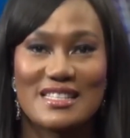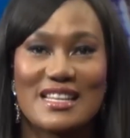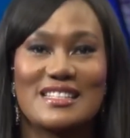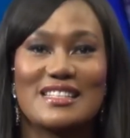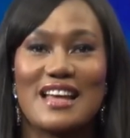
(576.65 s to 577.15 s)

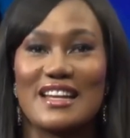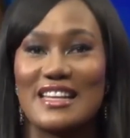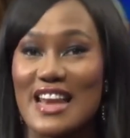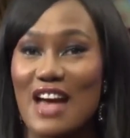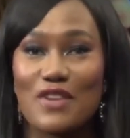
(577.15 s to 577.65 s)
stating that
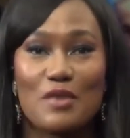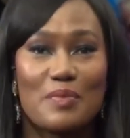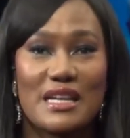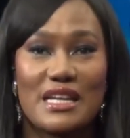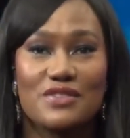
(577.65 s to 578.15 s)
he never
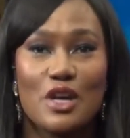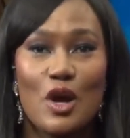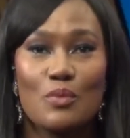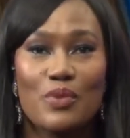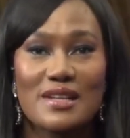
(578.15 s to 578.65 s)
believed
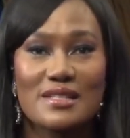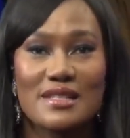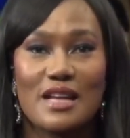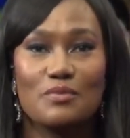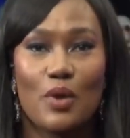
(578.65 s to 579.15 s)

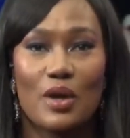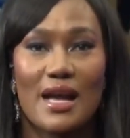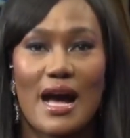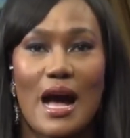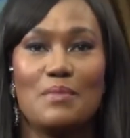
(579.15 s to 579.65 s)
President
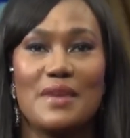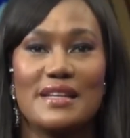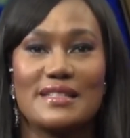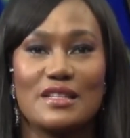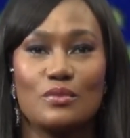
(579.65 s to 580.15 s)
Bola
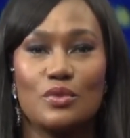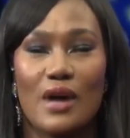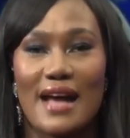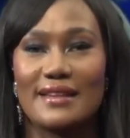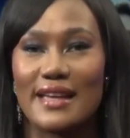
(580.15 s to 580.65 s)
Ahmed
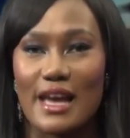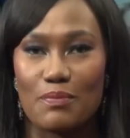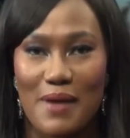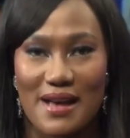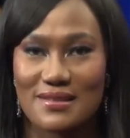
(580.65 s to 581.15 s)
Tinubu had the
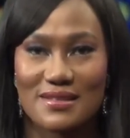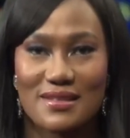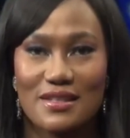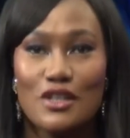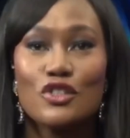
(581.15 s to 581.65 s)

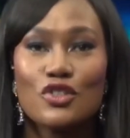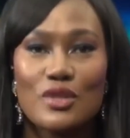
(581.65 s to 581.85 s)
capacity to